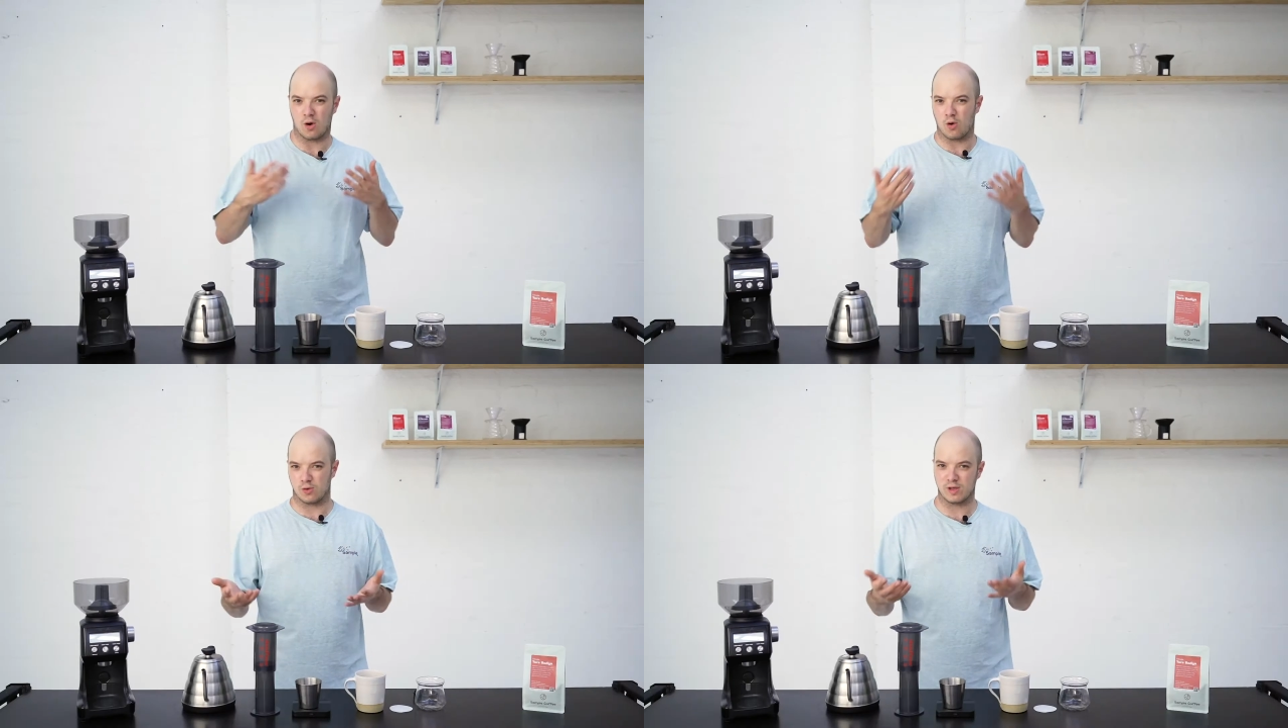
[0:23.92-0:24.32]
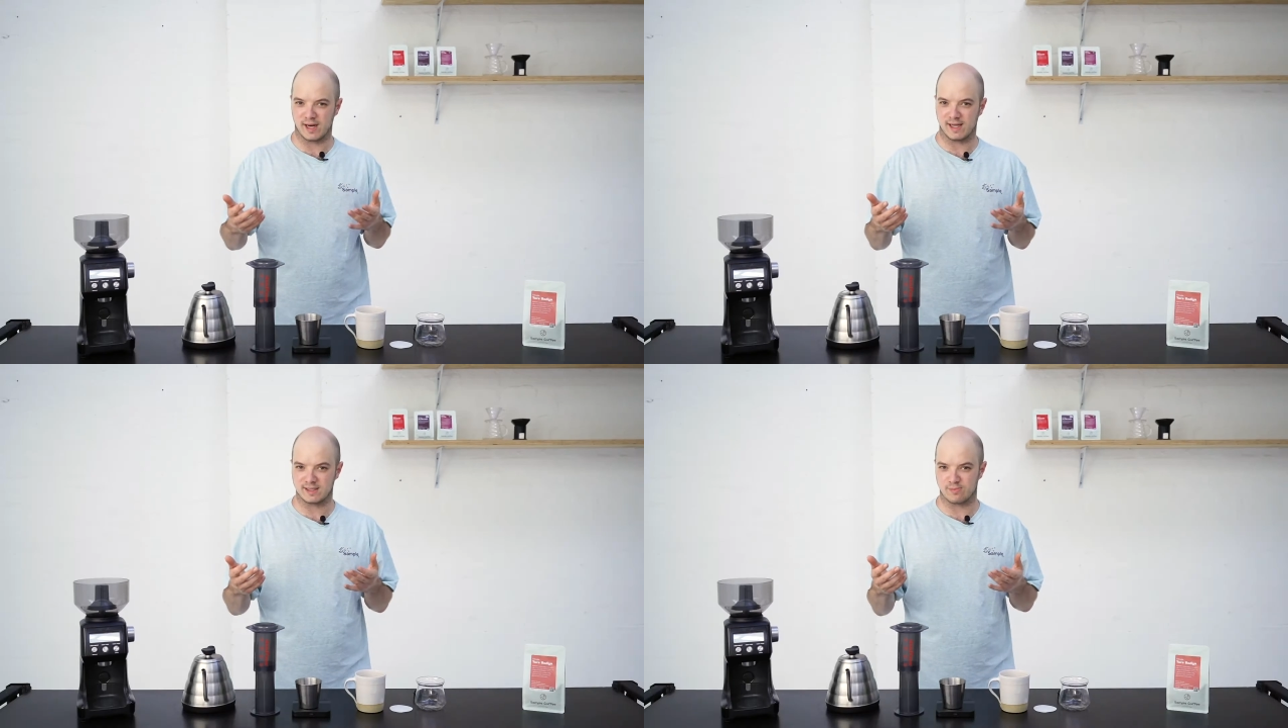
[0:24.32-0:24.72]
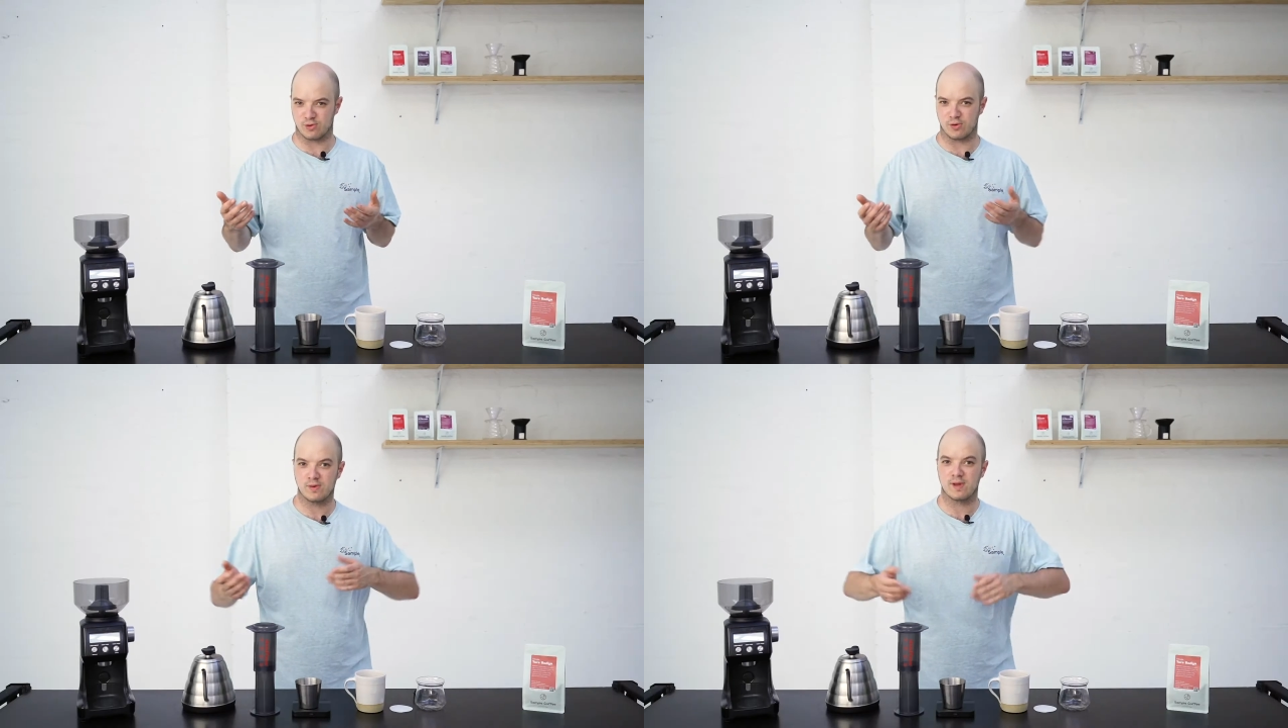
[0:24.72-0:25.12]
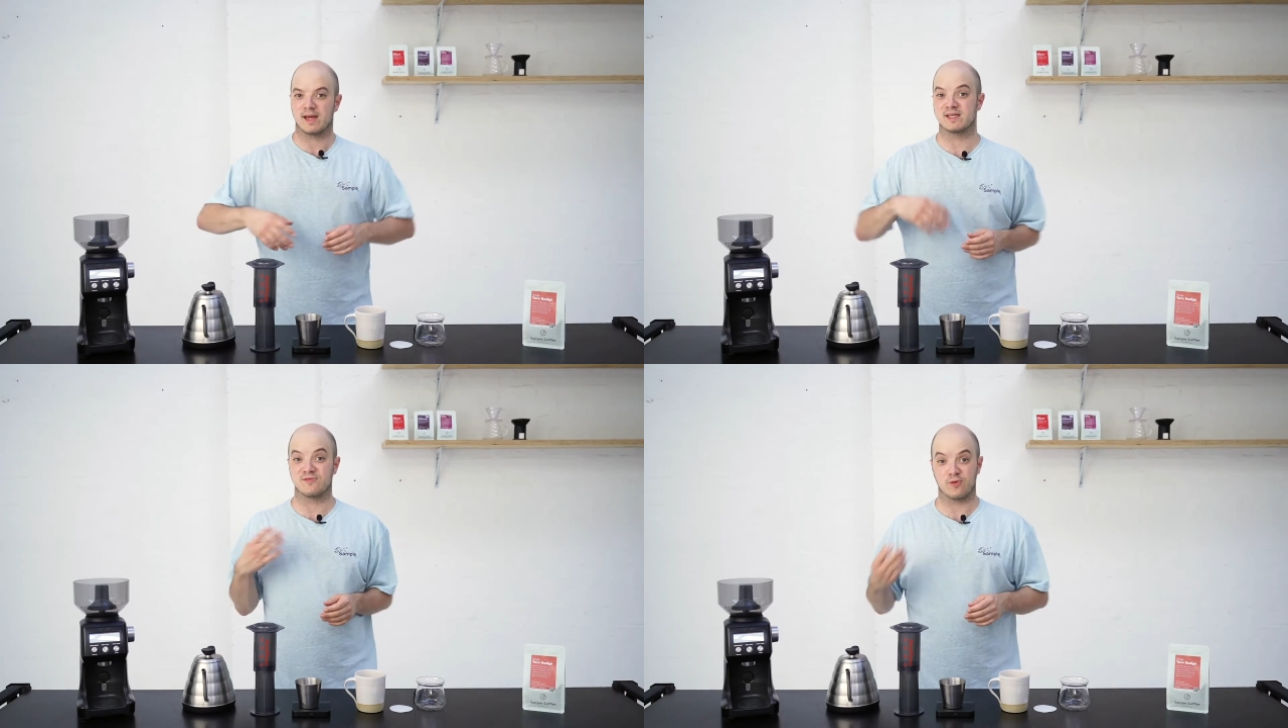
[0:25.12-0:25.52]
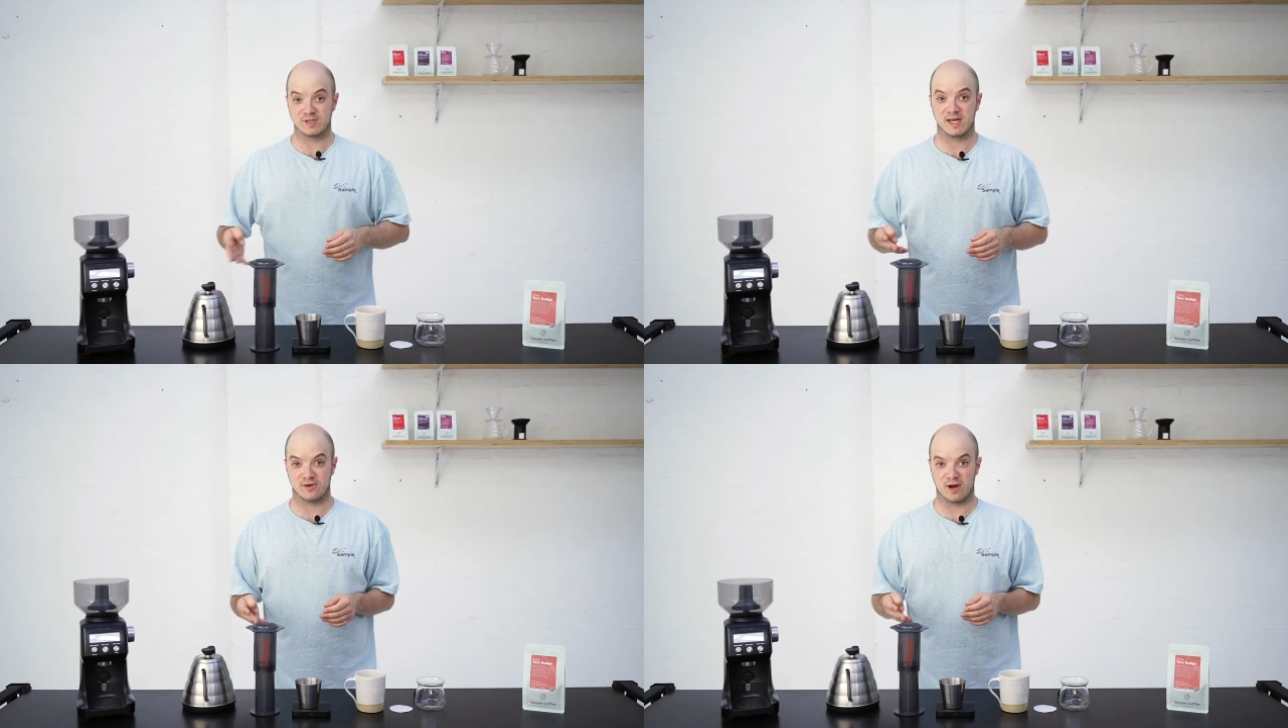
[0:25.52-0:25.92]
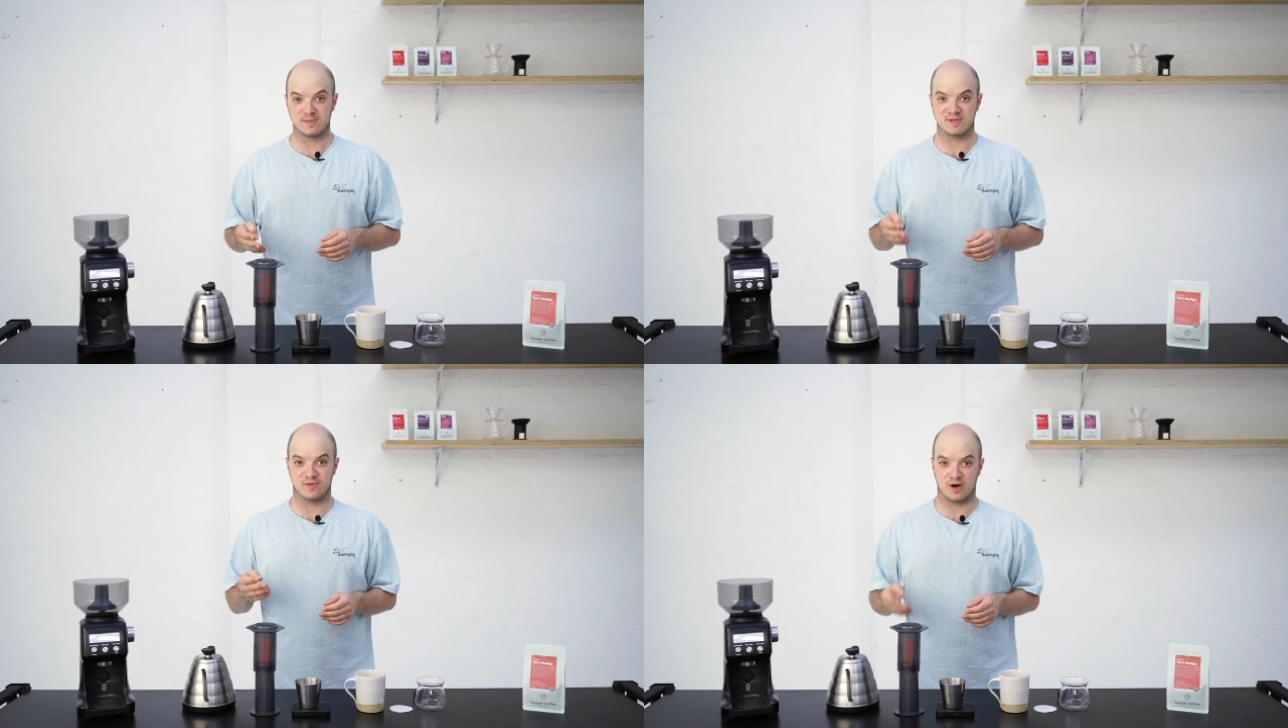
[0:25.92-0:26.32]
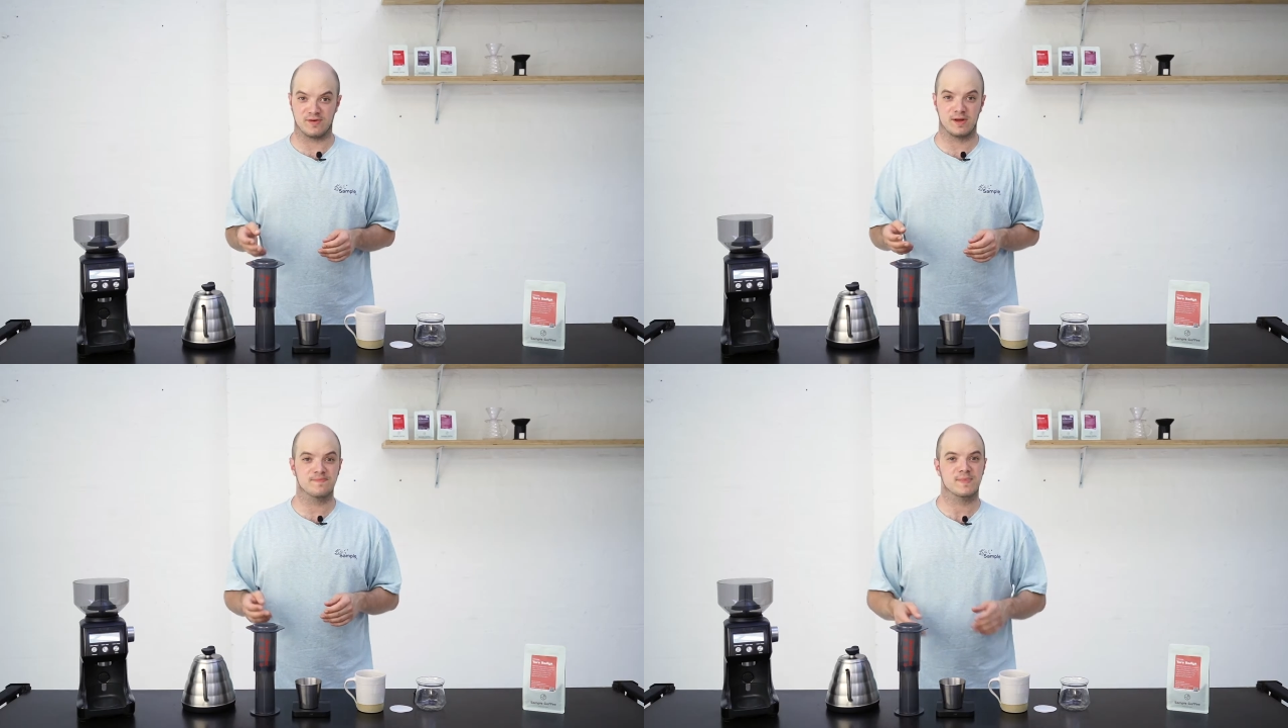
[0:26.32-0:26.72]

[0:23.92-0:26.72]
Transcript: All you need to brew is 14 grams of coffee,